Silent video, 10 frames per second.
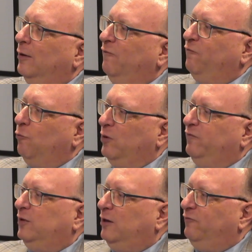for what
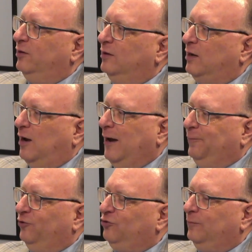Villanova
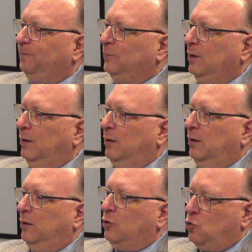accomplished
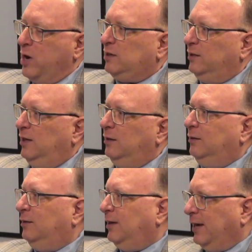quickly
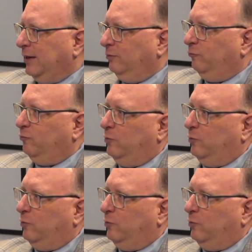and